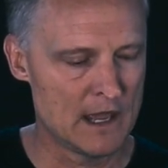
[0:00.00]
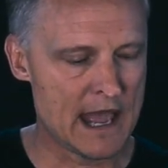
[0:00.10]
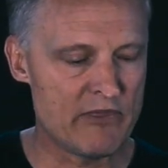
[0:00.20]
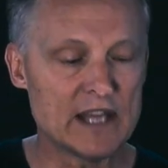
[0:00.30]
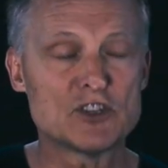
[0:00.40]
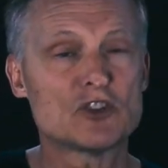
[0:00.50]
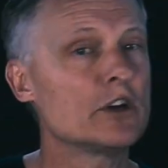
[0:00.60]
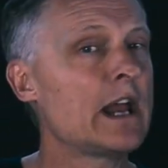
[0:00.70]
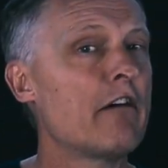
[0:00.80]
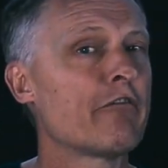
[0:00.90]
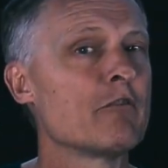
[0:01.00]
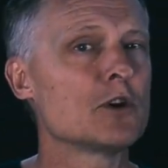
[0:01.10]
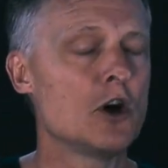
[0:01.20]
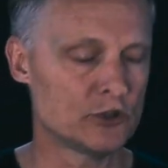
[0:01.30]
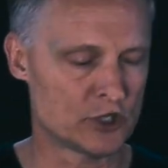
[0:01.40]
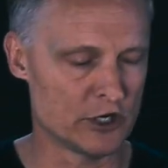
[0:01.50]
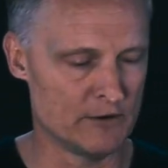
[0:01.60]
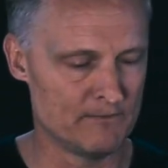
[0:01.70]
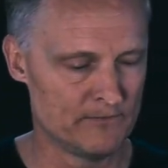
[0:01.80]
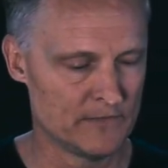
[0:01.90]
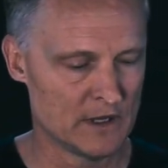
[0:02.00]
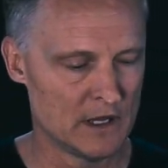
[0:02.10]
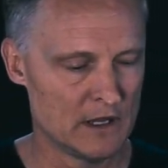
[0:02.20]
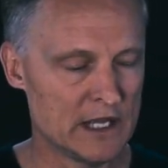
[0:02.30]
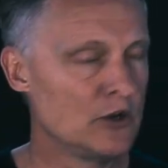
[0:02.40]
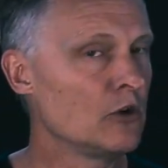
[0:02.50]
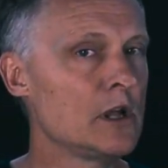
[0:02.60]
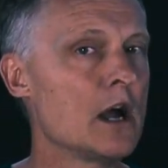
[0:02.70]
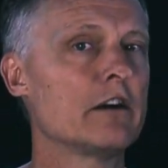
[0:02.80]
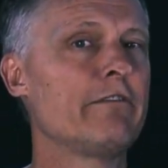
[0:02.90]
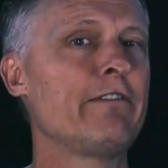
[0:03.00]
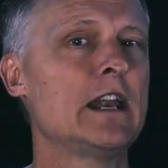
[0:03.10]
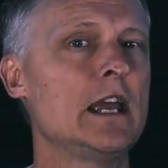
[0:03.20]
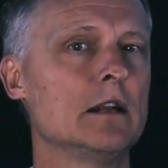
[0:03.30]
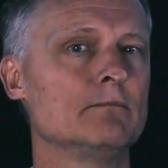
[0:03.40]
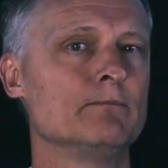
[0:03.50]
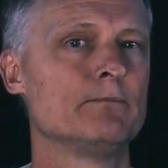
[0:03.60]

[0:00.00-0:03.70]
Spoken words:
And they stood out from culture. They no longer fit in.